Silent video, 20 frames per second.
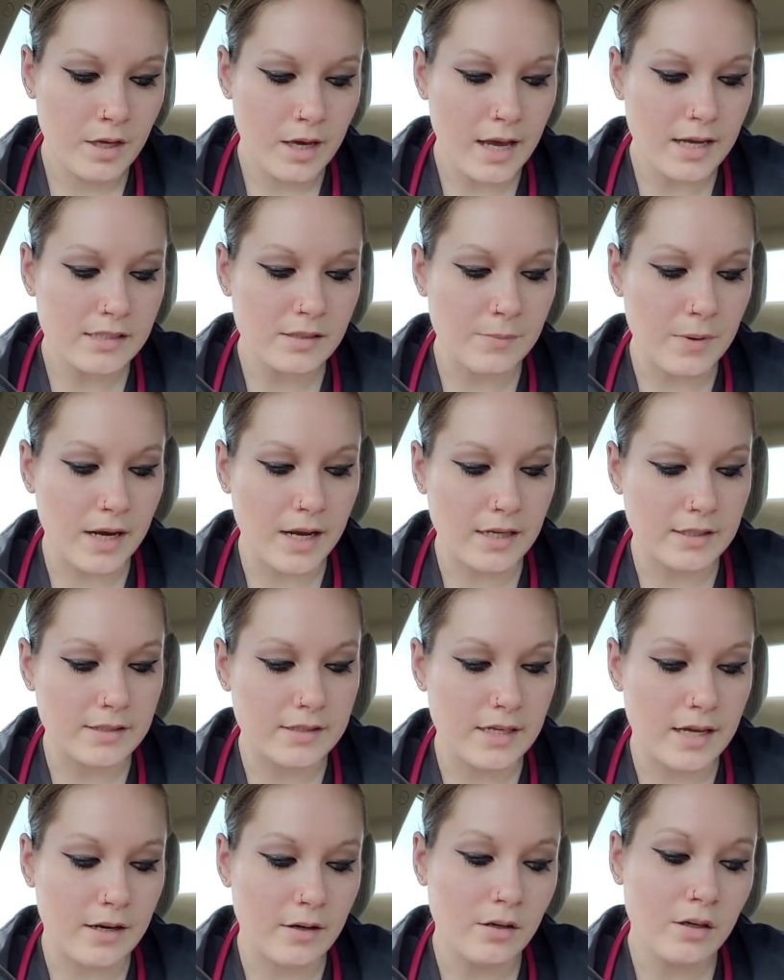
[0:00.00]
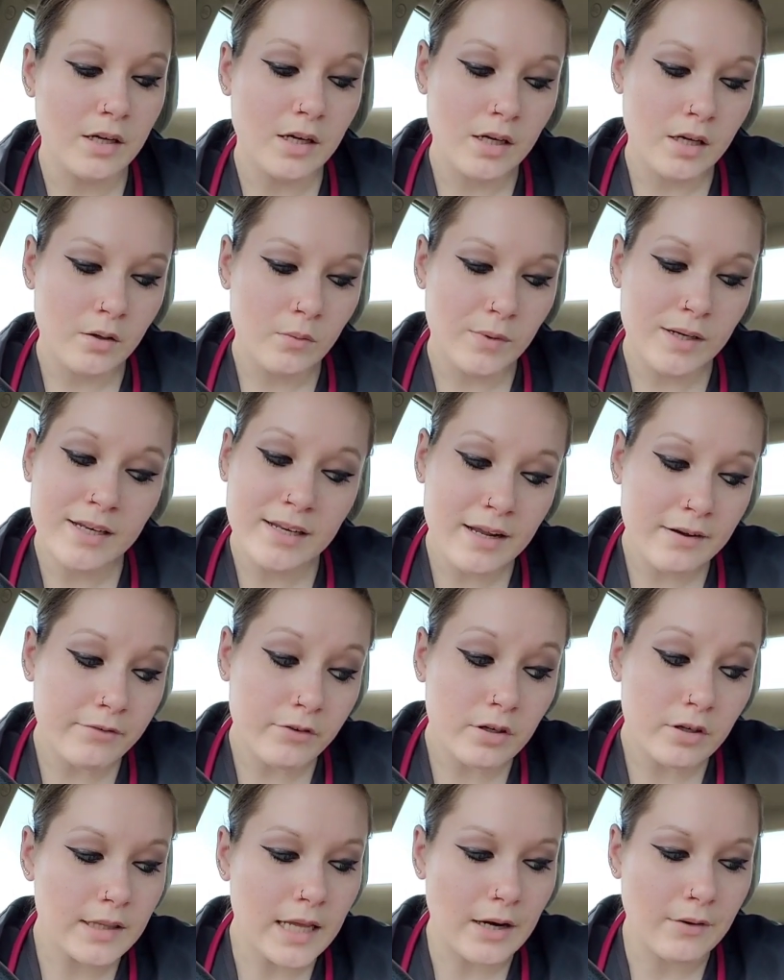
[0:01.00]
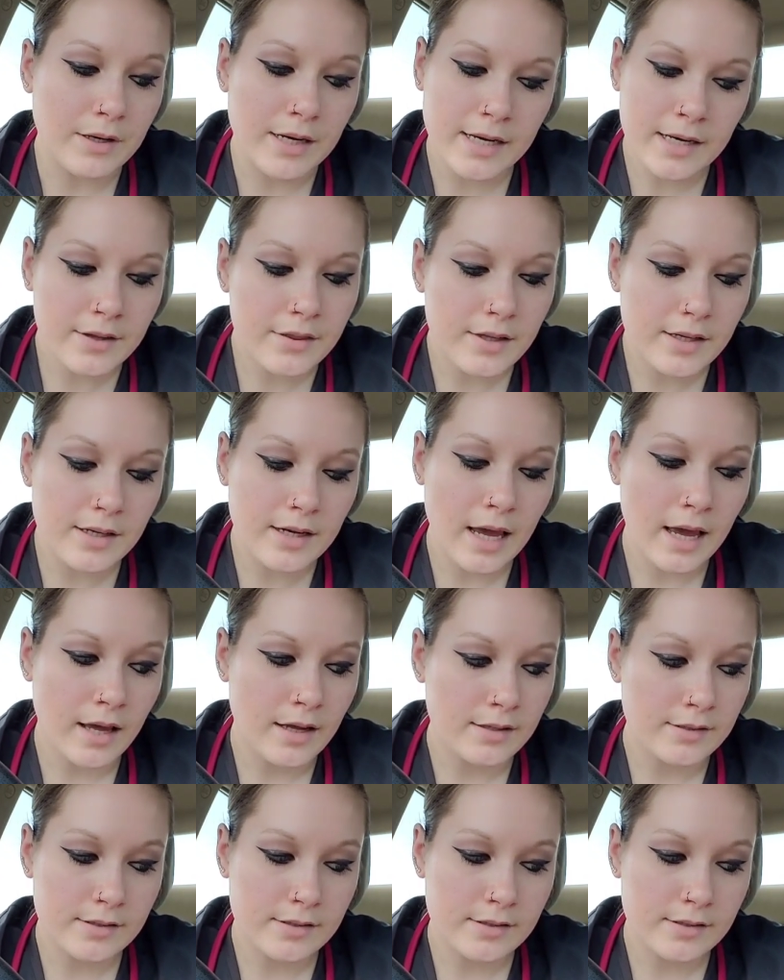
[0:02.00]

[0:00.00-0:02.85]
Esme had said, We never allow anything